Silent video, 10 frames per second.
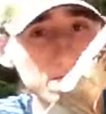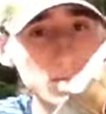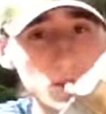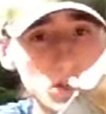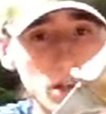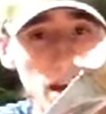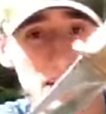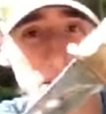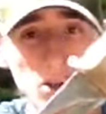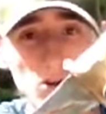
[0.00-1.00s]
Just a
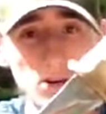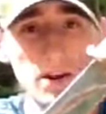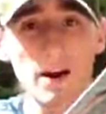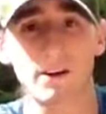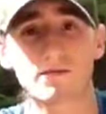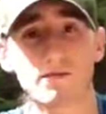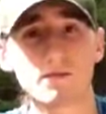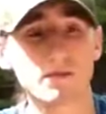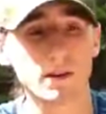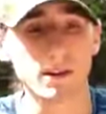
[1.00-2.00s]
nice long knife,
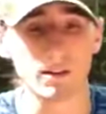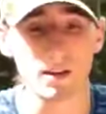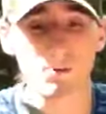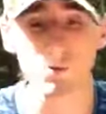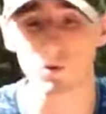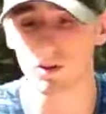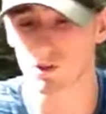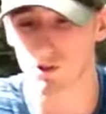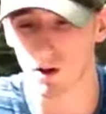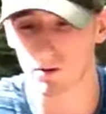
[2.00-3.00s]
and keep it really
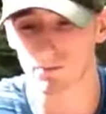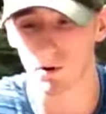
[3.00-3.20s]
sharp.